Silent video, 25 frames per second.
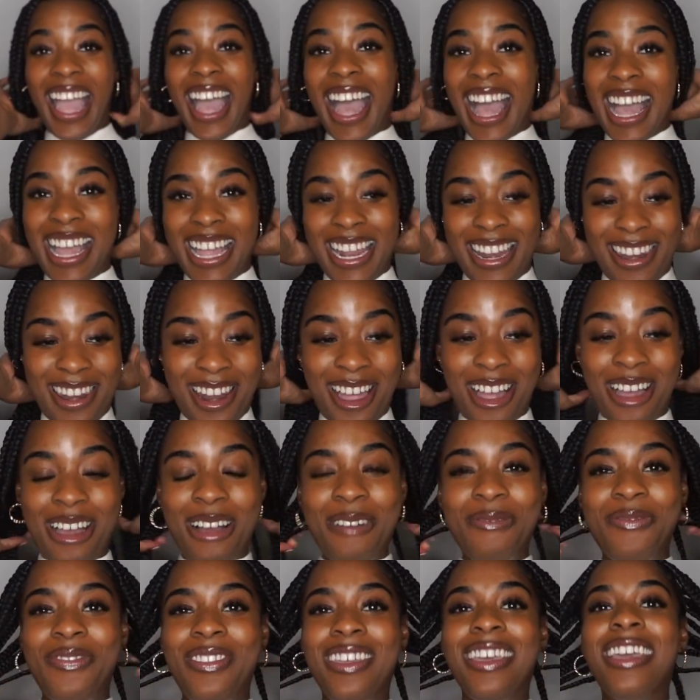I
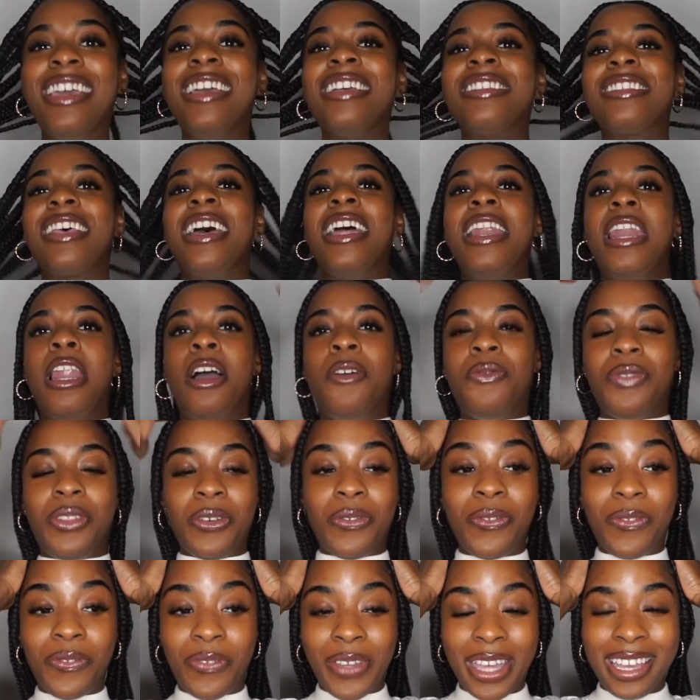love this. I love the
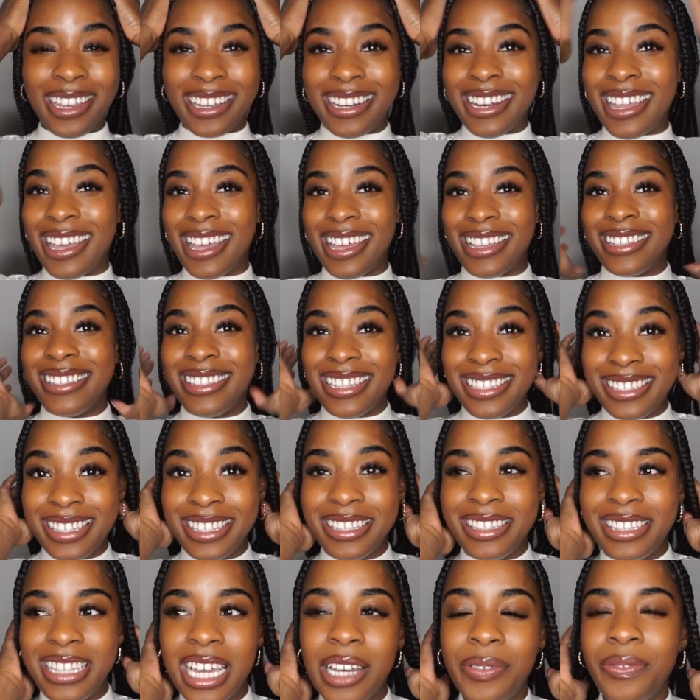thickness. This
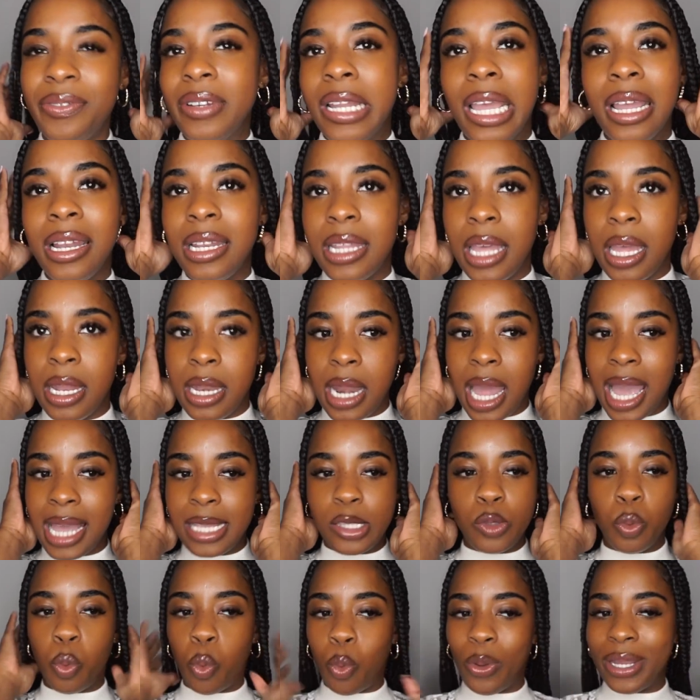is definitely a
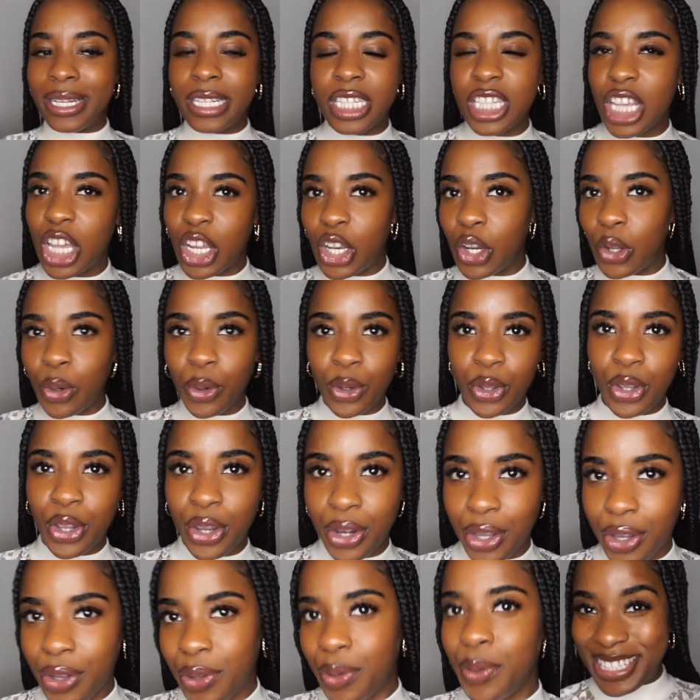nice winter look,
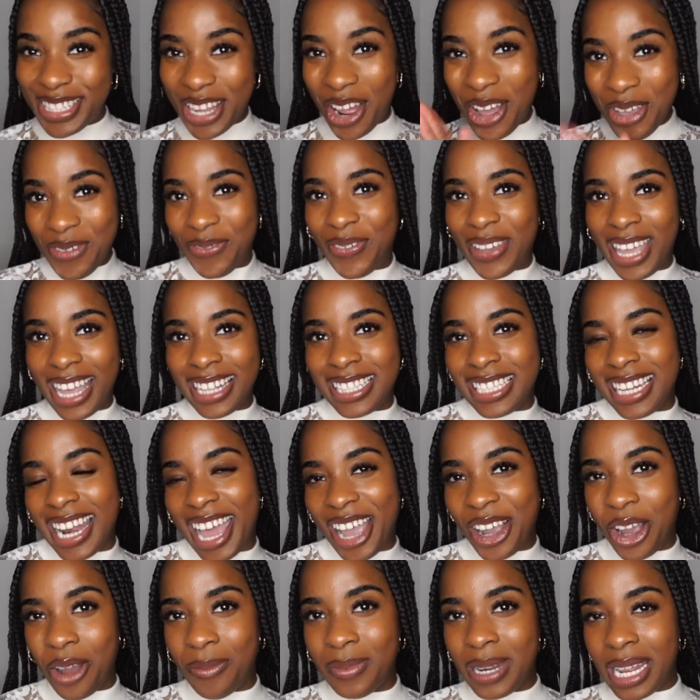you know. Don't forget to
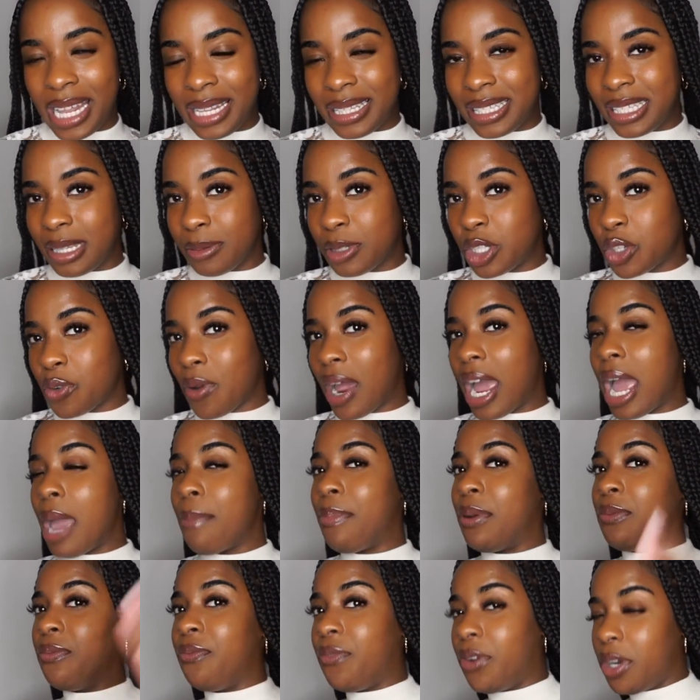like, comment and
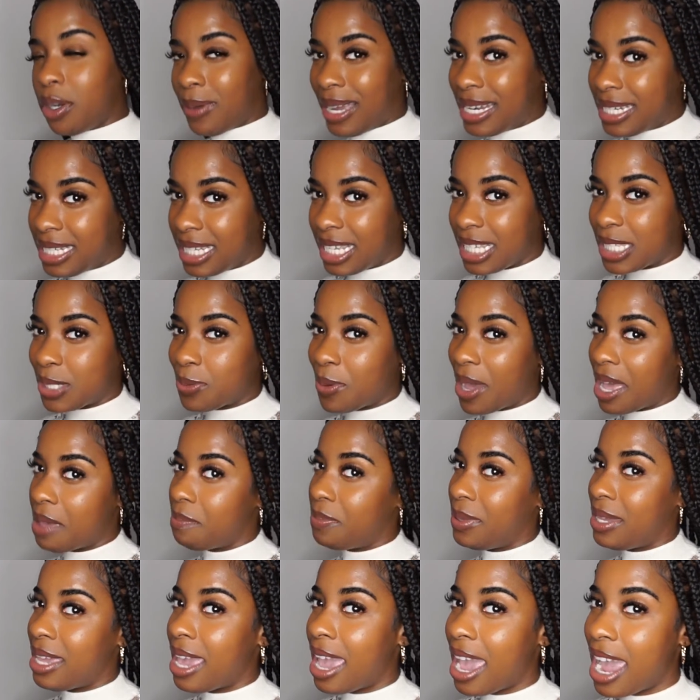subscribe, and follow at
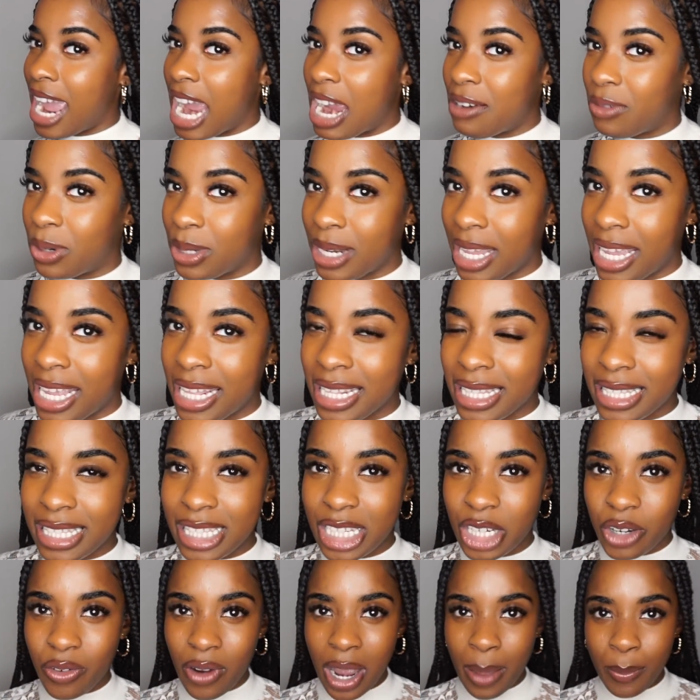DSYB Hair on
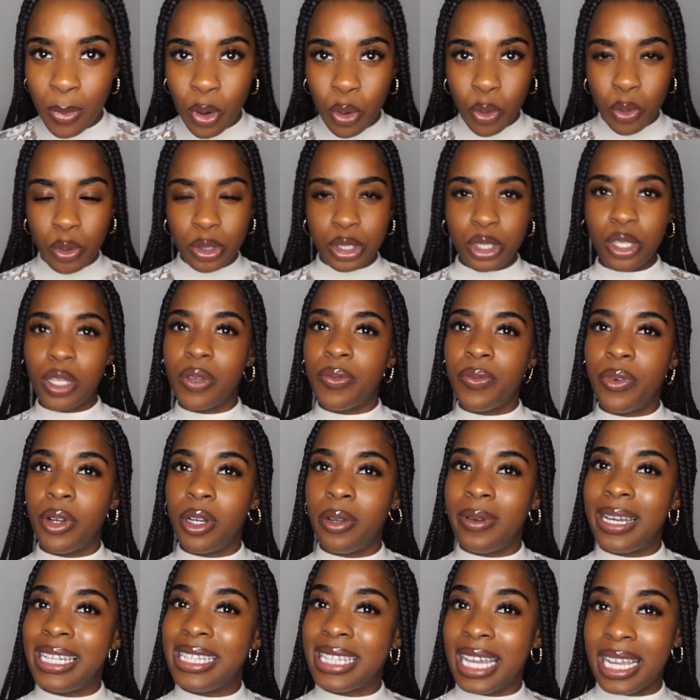Instagram. Also
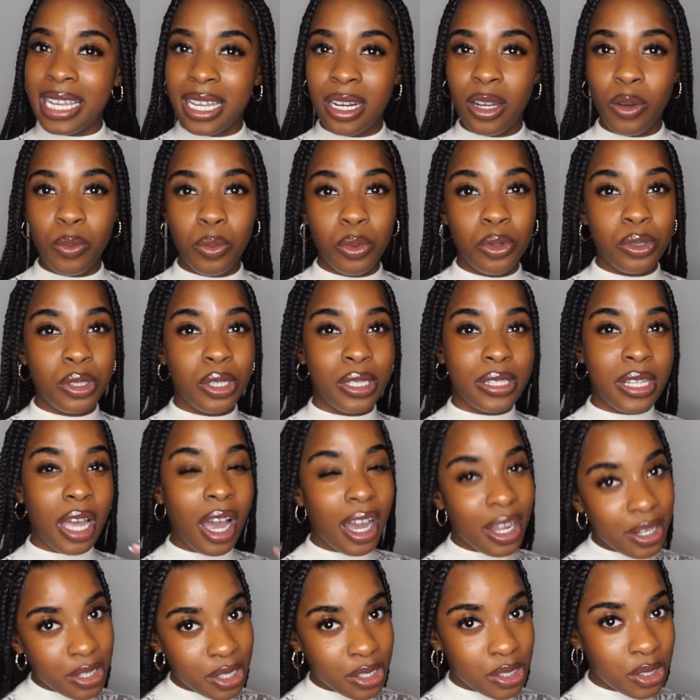follow at Daniela Waters
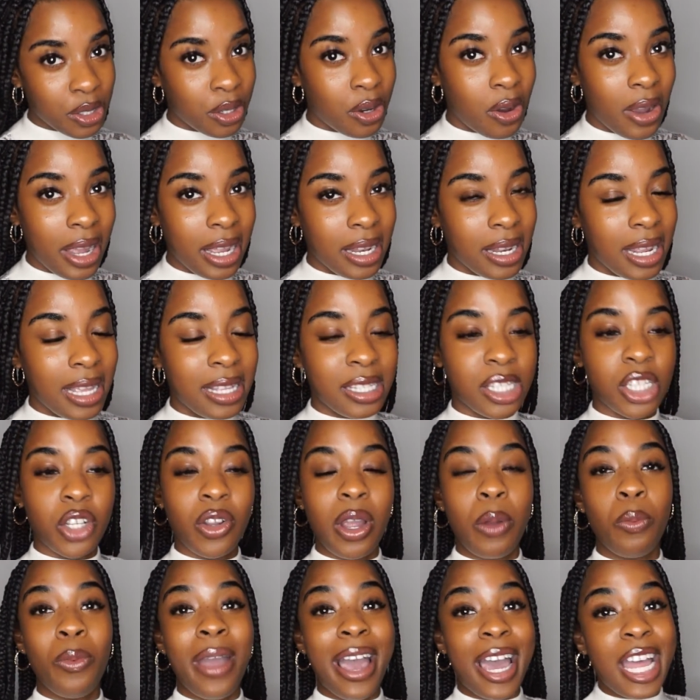on
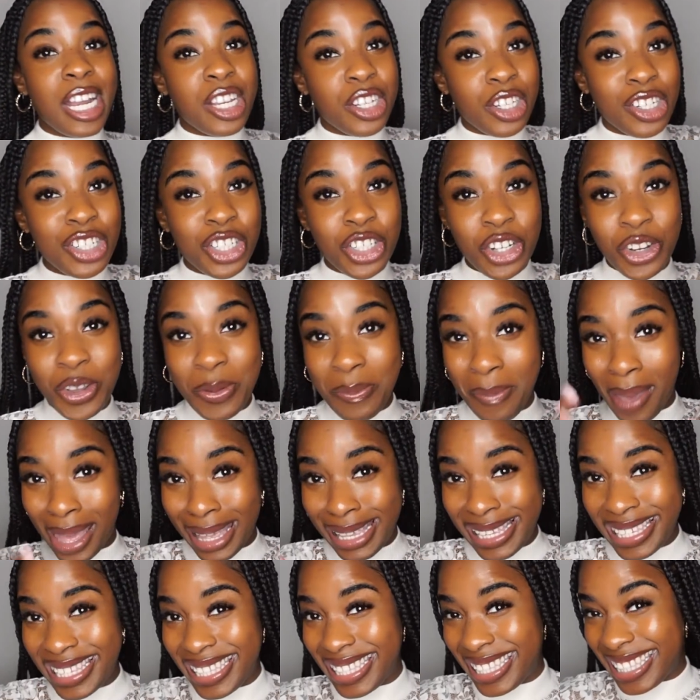Instagram, where I just show
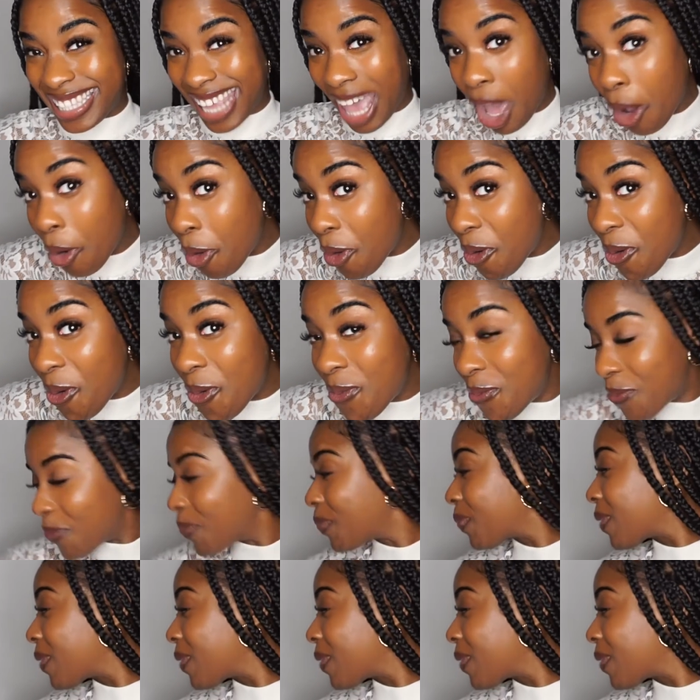myself.